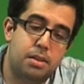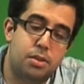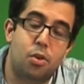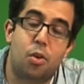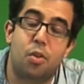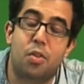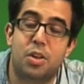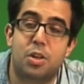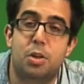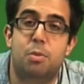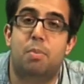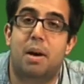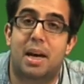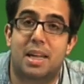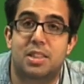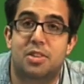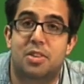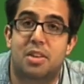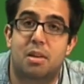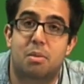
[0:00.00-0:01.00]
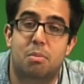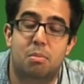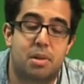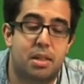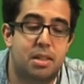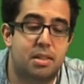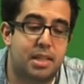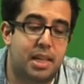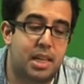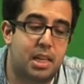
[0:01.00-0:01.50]
not that you'd batter it, but
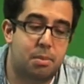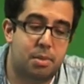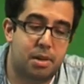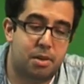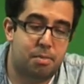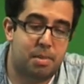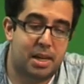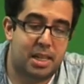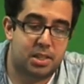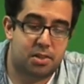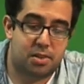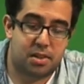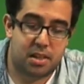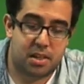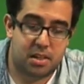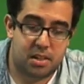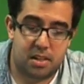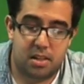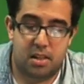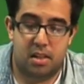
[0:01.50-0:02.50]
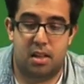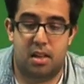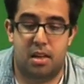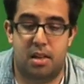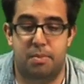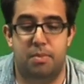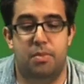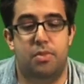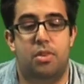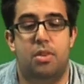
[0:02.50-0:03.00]
it'd take a bit of battering.
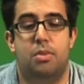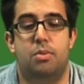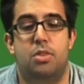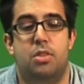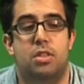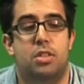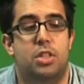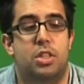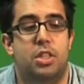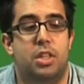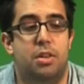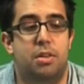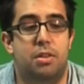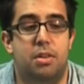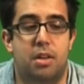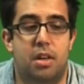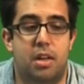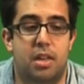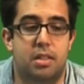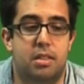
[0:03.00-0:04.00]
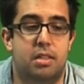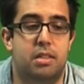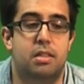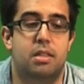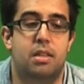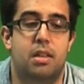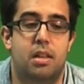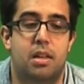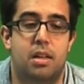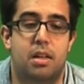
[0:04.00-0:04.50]
So I'm just going to show you guys
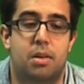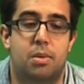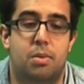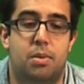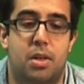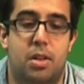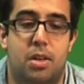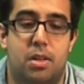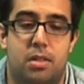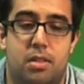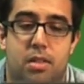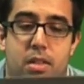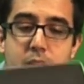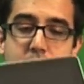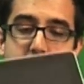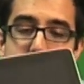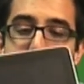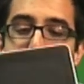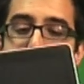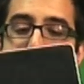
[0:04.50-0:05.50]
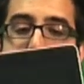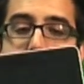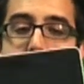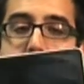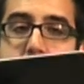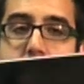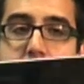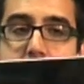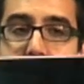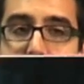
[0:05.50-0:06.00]
what it looks like.
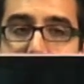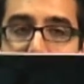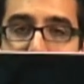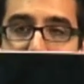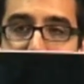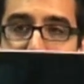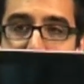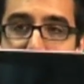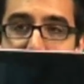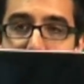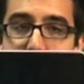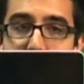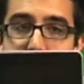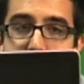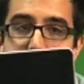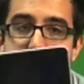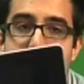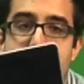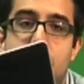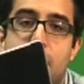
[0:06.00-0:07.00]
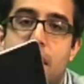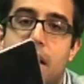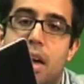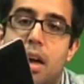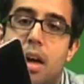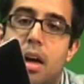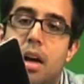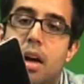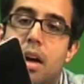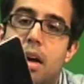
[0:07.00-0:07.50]
There we
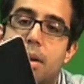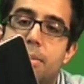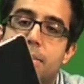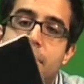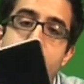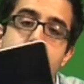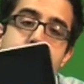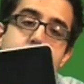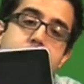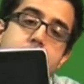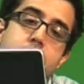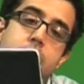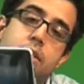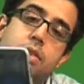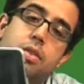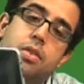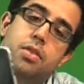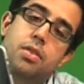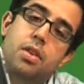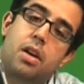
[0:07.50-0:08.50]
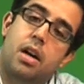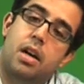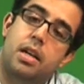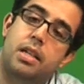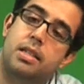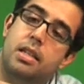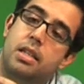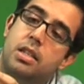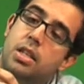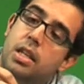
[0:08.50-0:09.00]
go. You can see on the
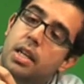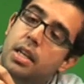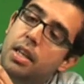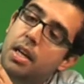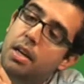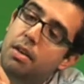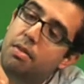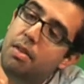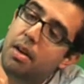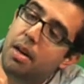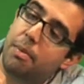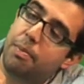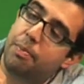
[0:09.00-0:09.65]
sides, actually, they've